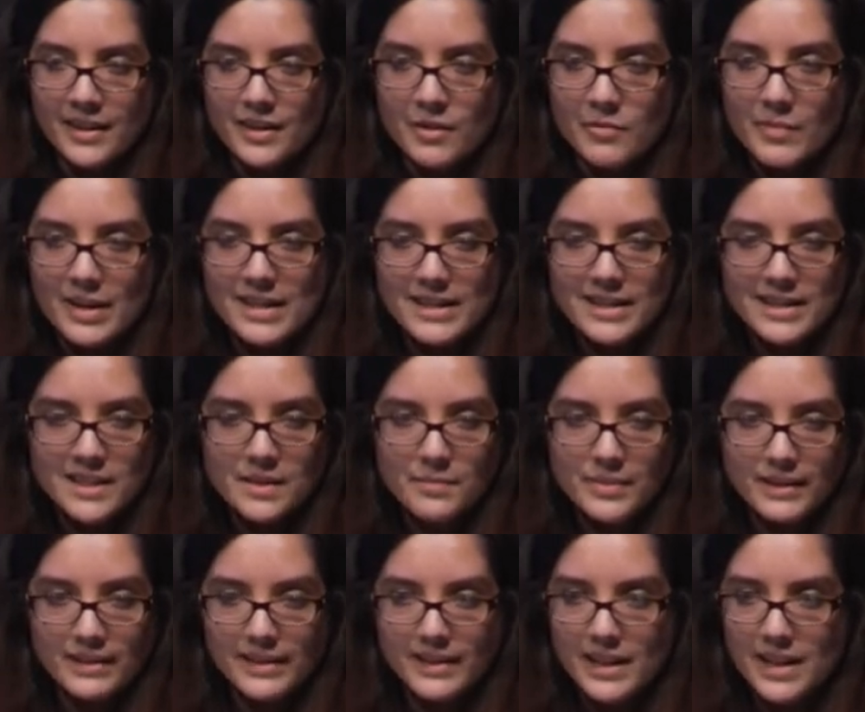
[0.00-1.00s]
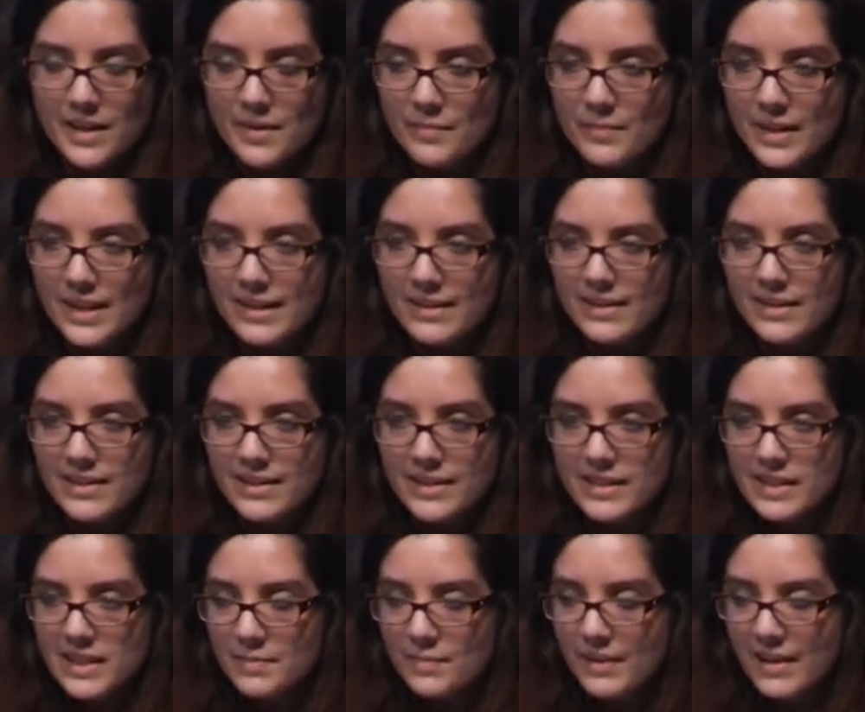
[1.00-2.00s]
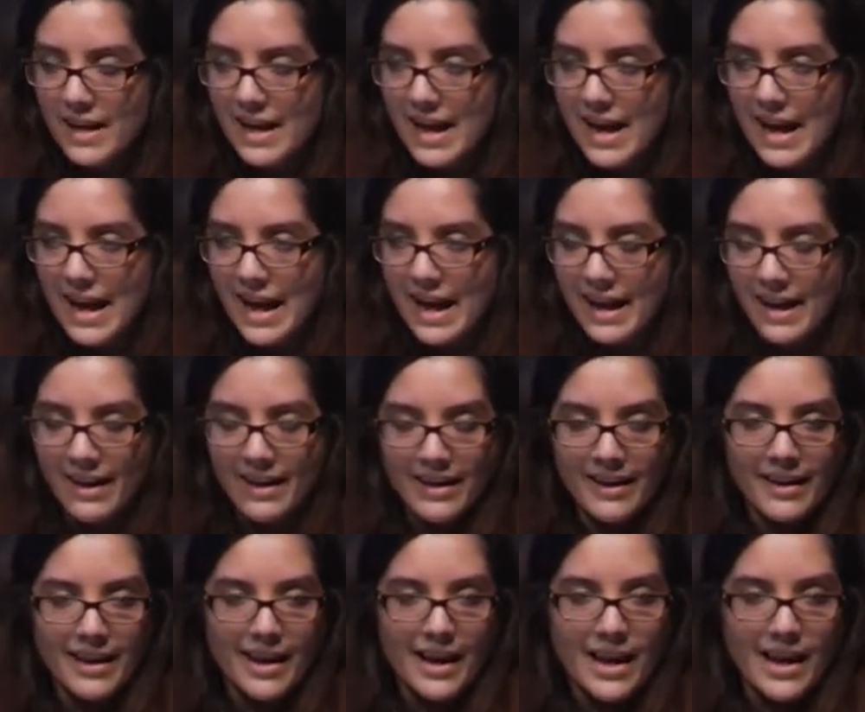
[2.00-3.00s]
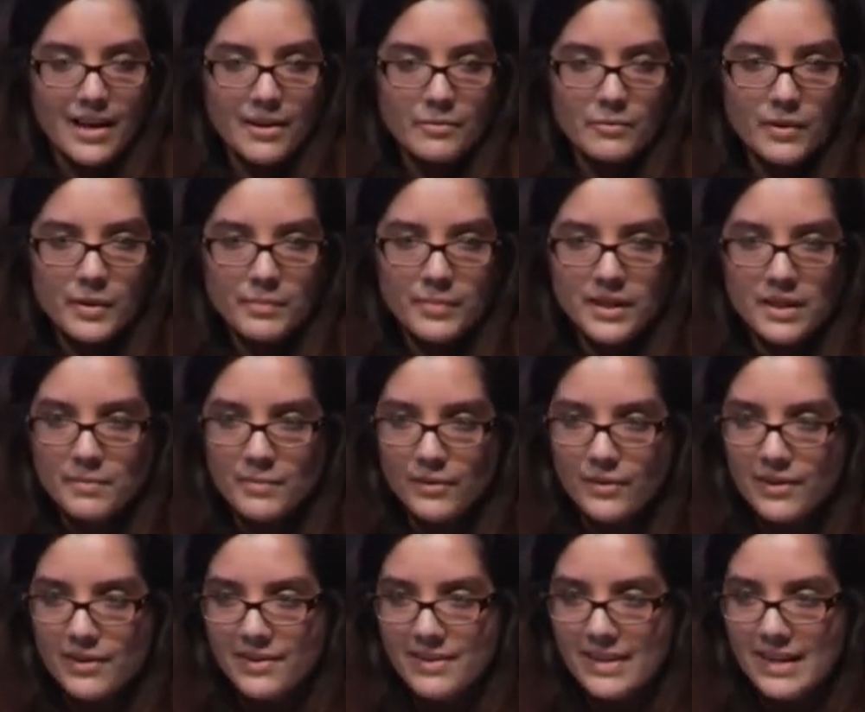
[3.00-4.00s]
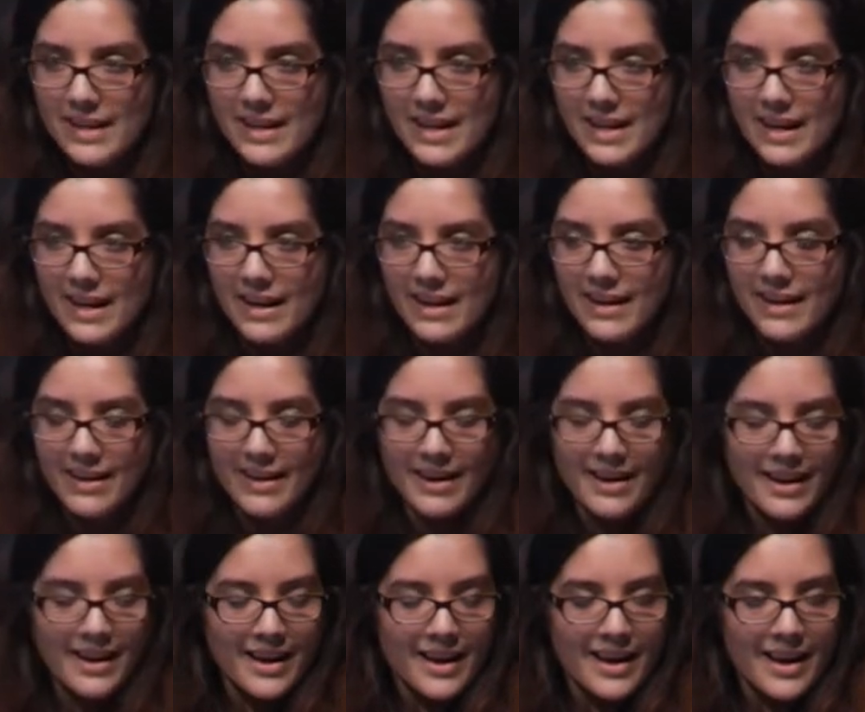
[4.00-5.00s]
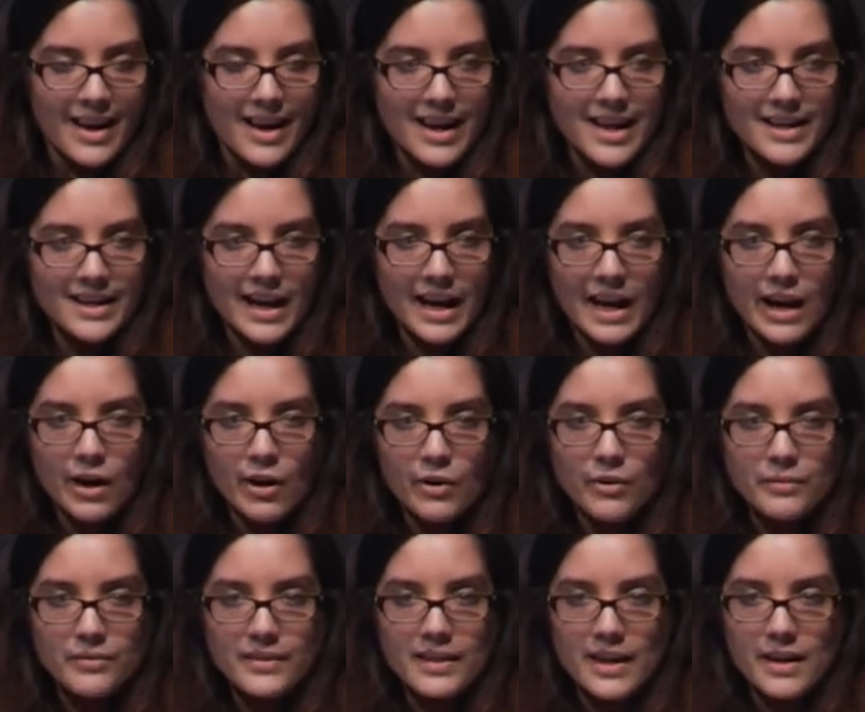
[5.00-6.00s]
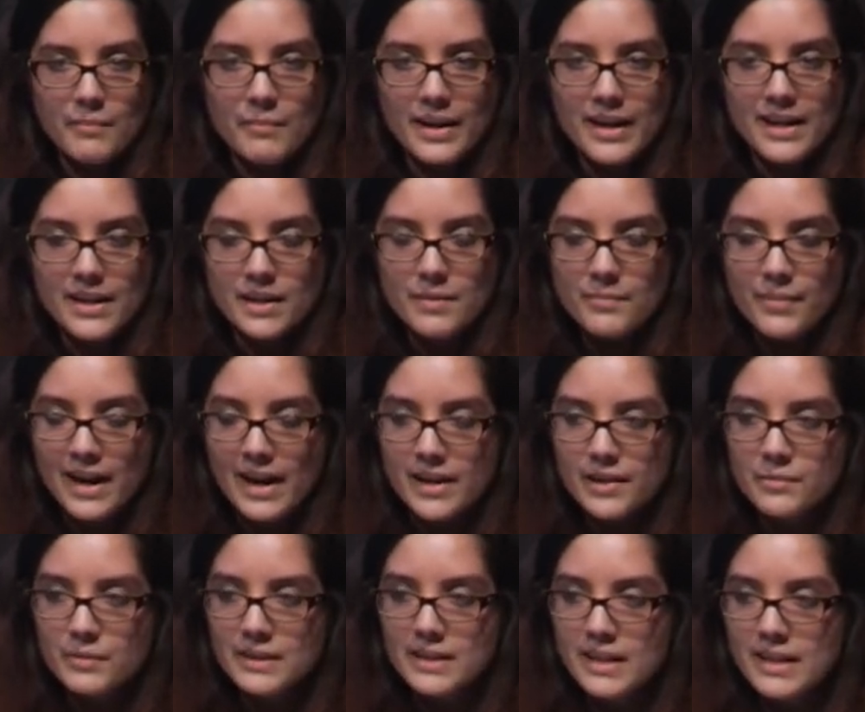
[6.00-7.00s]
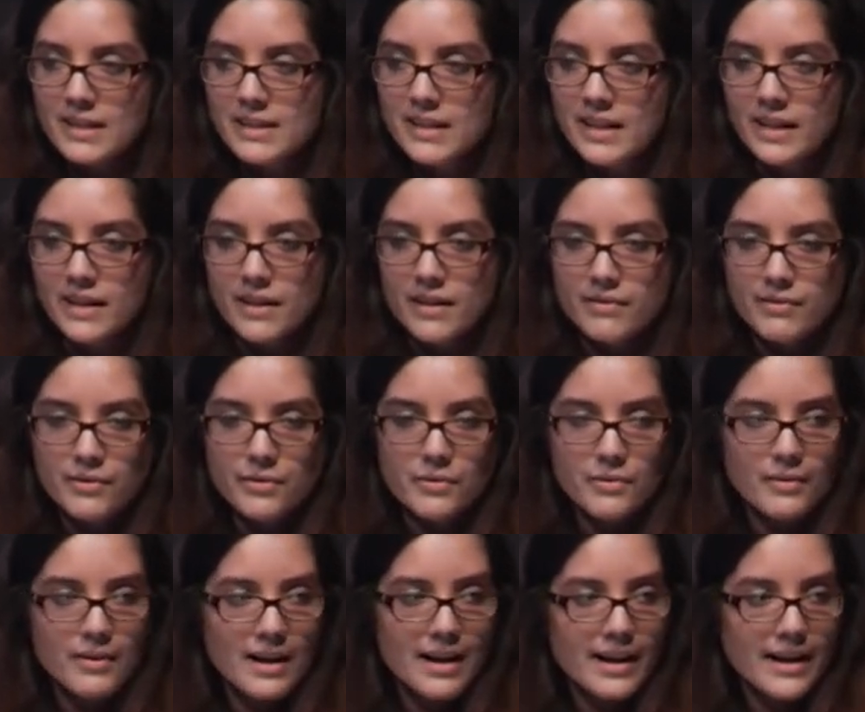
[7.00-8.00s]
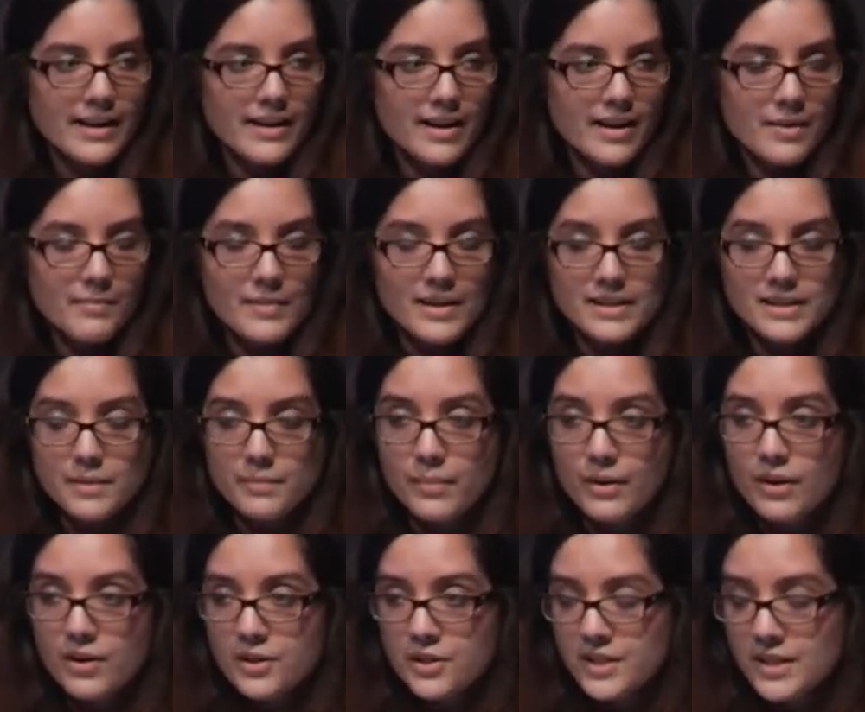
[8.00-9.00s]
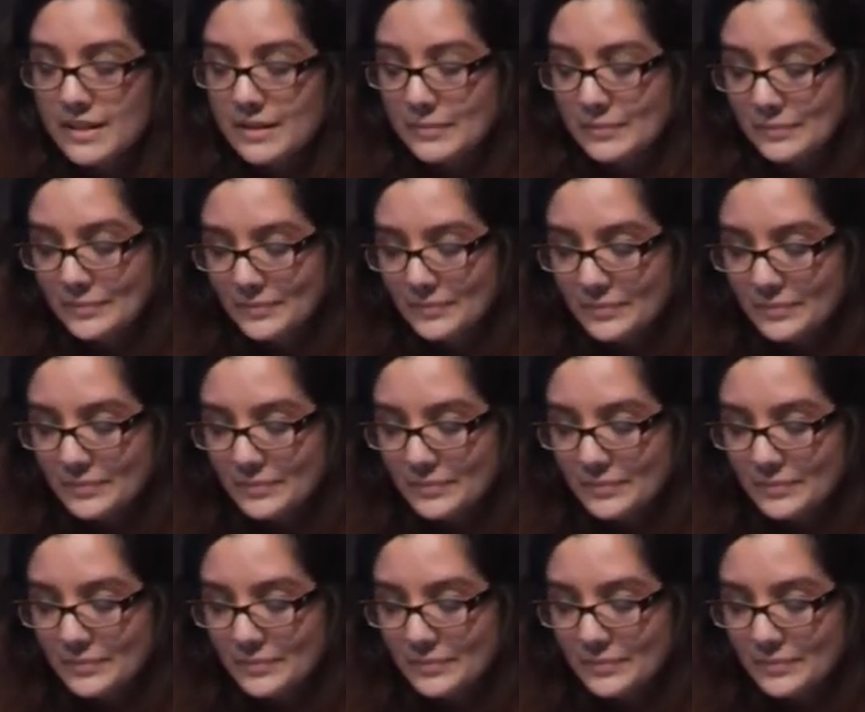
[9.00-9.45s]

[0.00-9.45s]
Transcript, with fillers: my disability being on display and what people are thinking and how that might impact what they think of who I am as a person.